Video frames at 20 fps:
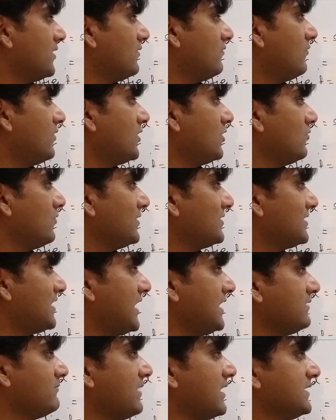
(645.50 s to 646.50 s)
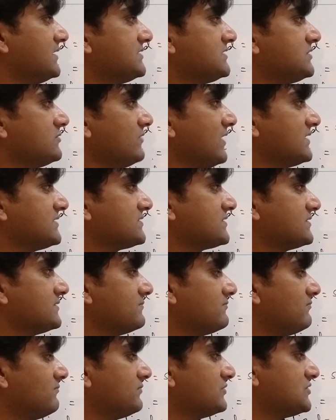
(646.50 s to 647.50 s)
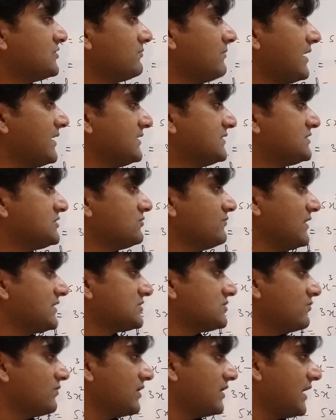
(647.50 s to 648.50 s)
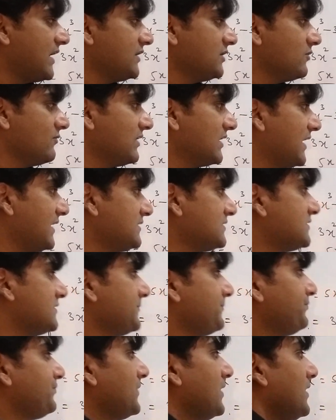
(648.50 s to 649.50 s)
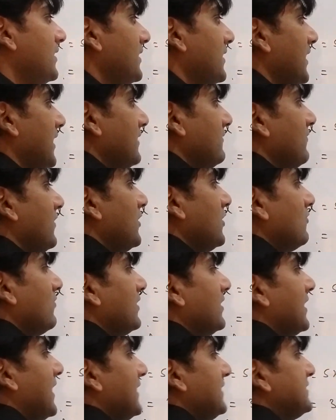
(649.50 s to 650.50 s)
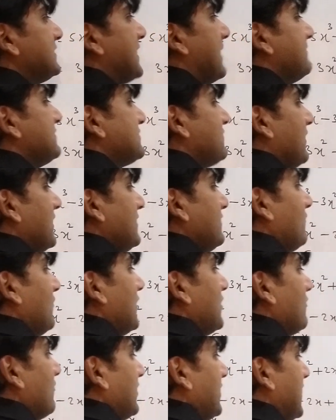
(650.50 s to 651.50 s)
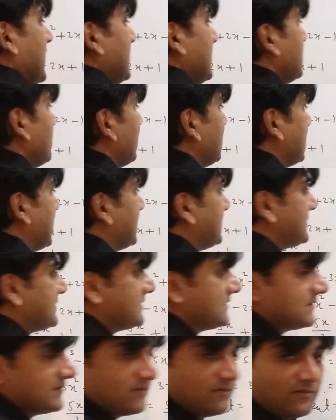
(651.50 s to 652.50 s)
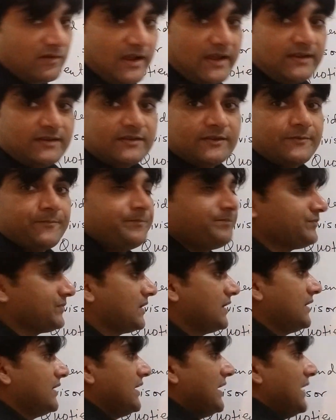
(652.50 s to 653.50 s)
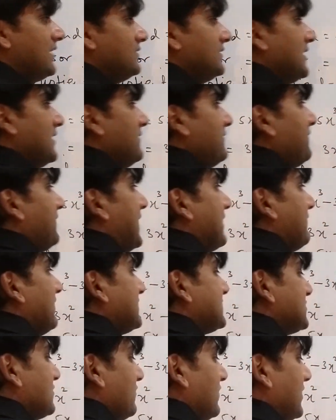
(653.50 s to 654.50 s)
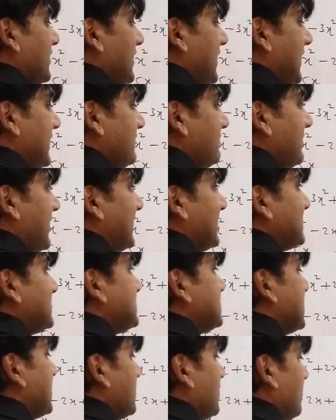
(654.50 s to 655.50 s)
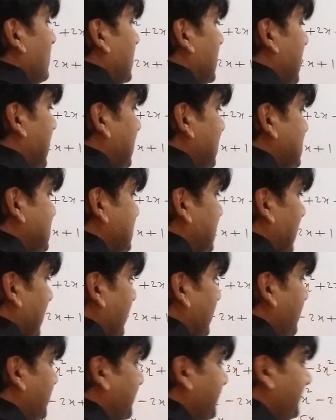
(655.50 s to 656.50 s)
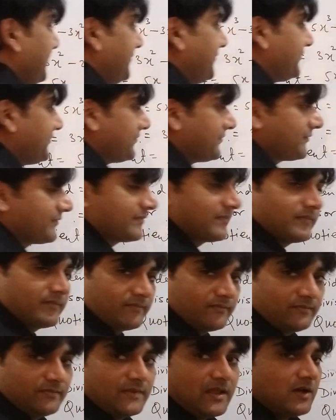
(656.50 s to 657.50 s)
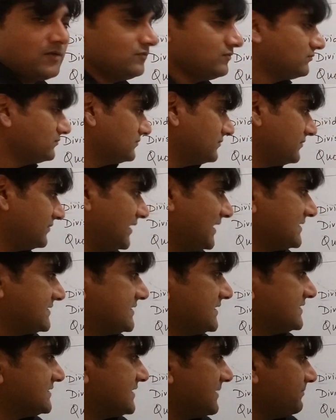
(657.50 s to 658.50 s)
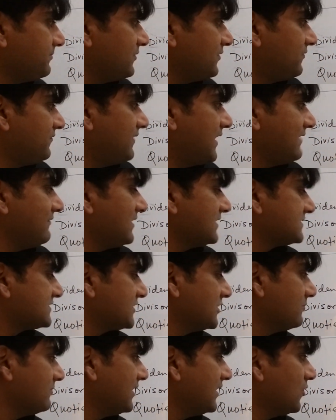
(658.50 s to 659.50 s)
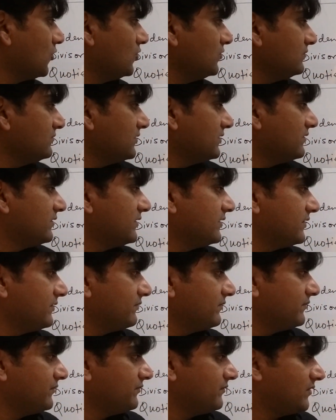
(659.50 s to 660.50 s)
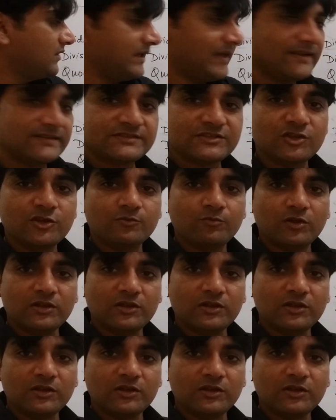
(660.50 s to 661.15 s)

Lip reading: 1 over 9 minus 2x, so minus 2x over 9 you will get, and 1 over 9 times 1, 1 over 9 you will get, right? And then 5x over 9 minus 10 over 9 is there. Now next step, 5x cube alone, x cube